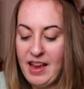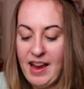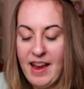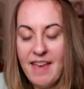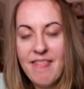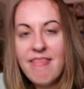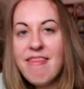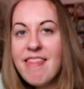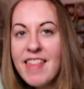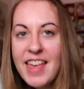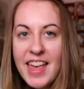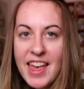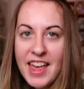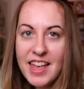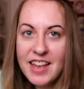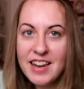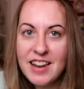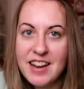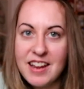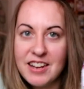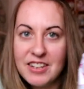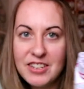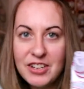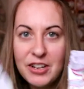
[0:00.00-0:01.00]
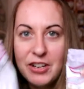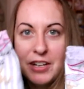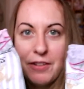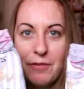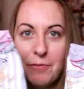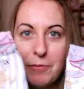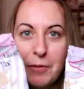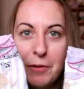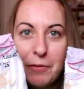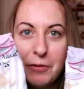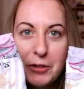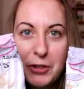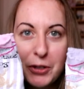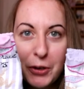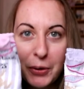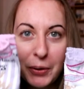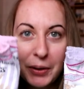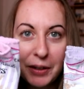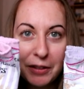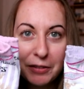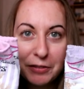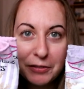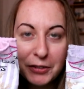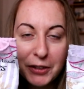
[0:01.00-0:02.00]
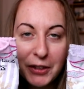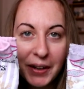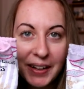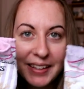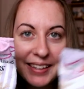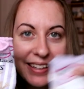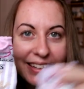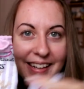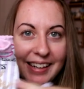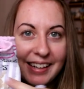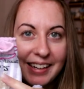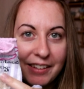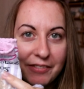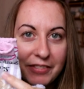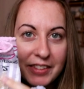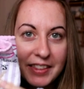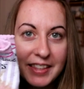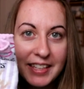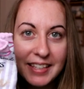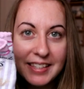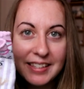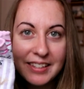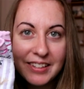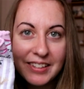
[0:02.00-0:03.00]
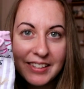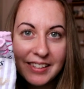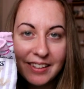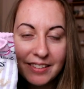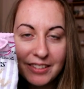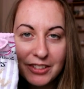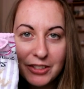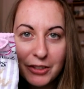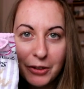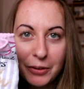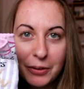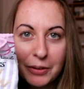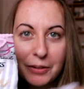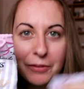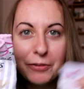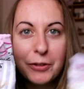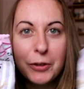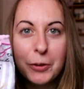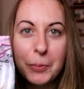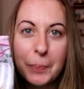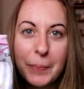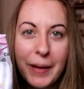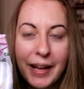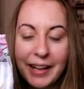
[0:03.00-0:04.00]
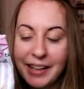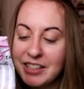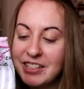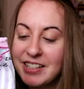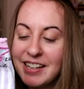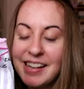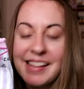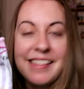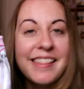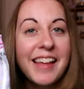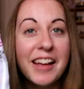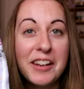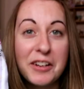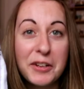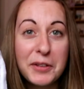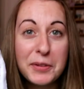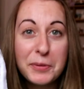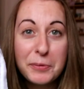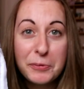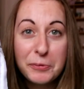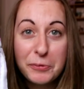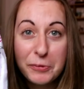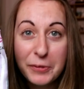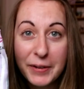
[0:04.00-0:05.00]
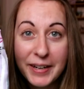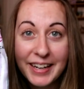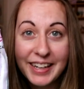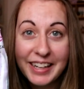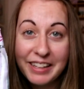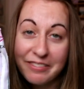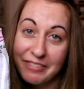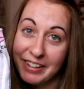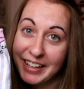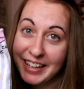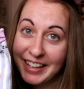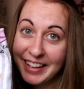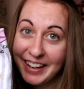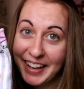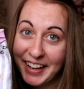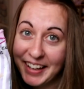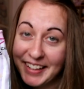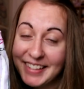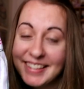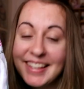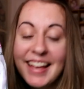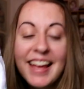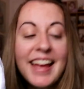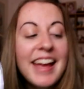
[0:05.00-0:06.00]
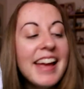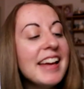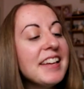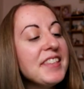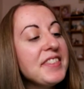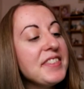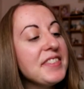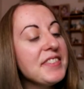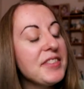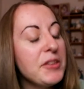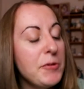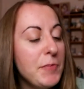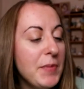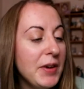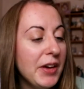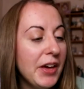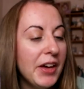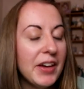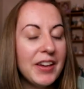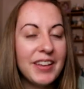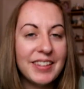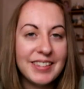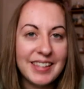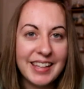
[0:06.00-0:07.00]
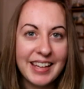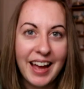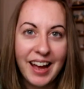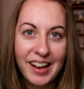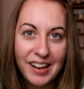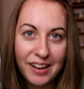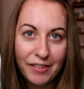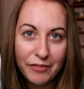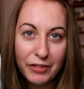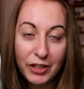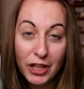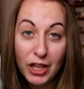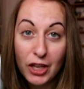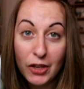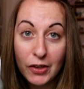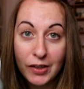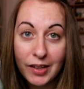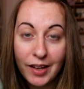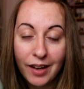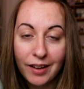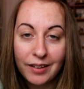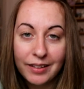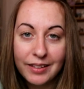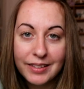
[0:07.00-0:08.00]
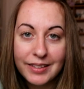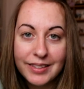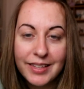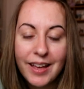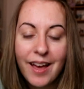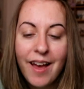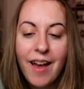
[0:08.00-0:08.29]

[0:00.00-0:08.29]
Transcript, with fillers: and then two different ones for chocolate frogs, and I love that this looks like the chocolate frog packaging. They're just really, really nice. Super cozy. I love the cute colours.